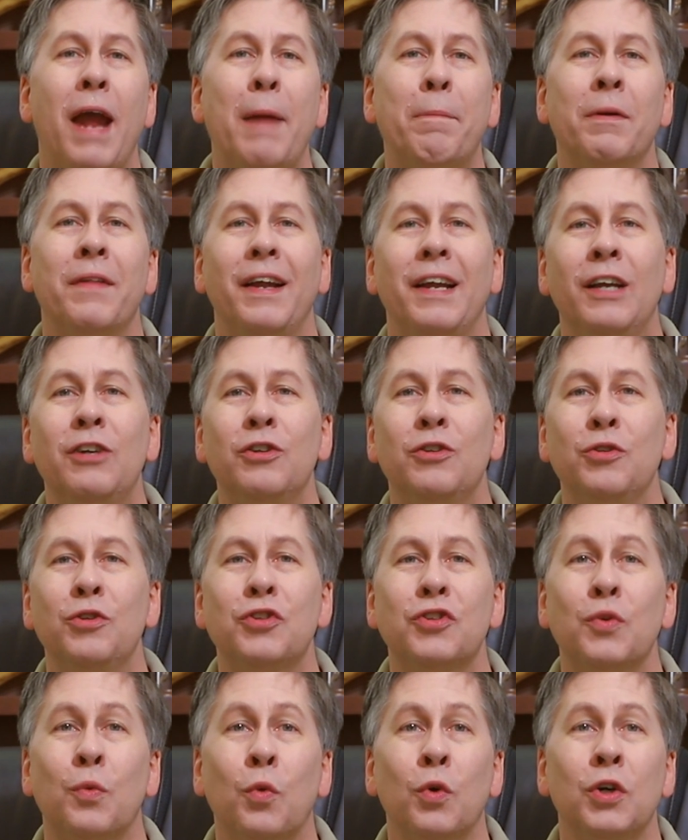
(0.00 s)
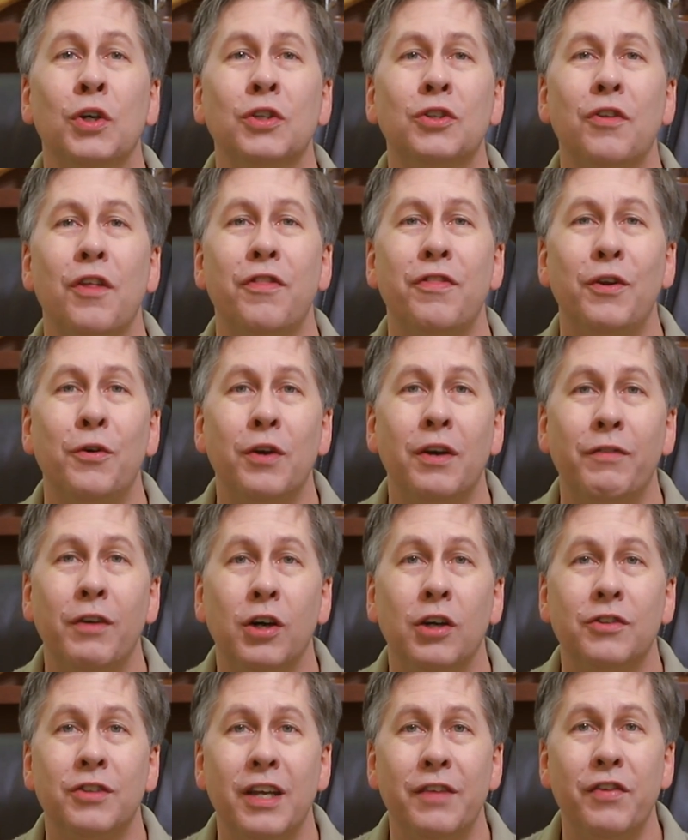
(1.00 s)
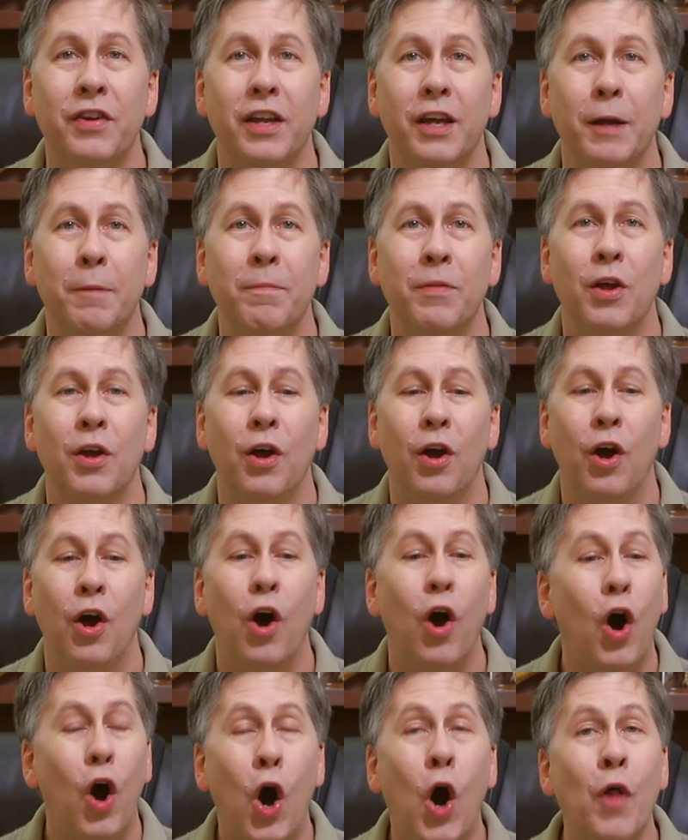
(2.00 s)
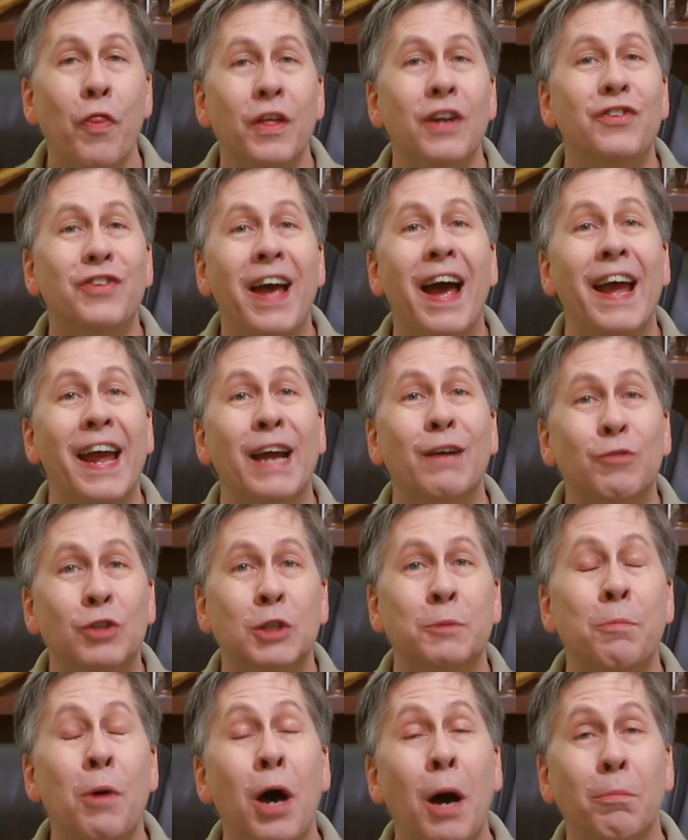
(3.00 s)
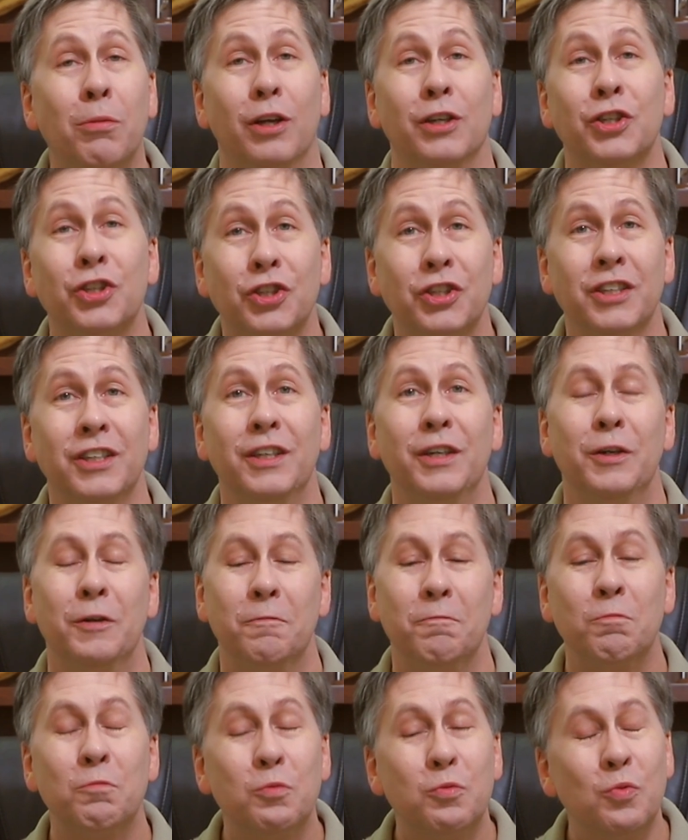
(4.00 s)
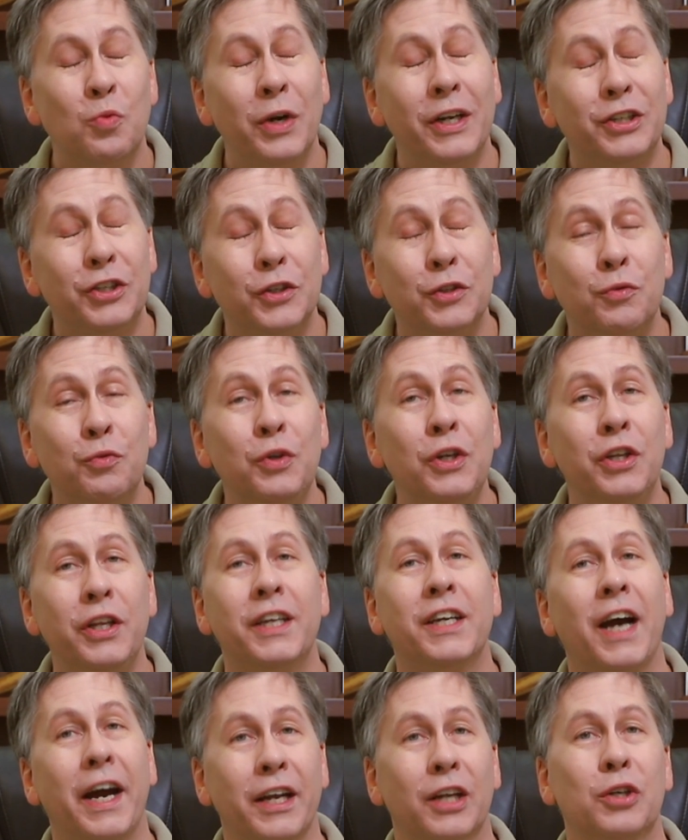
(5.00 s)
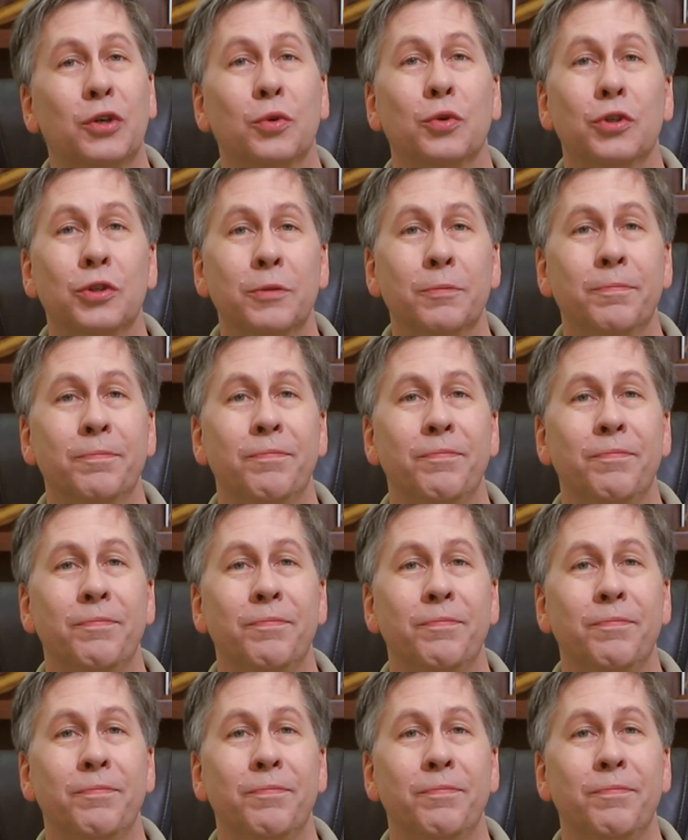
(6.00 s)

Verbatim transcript: paper that introduced the world to the theory of relativity on the day it was published, which is really kind of cool.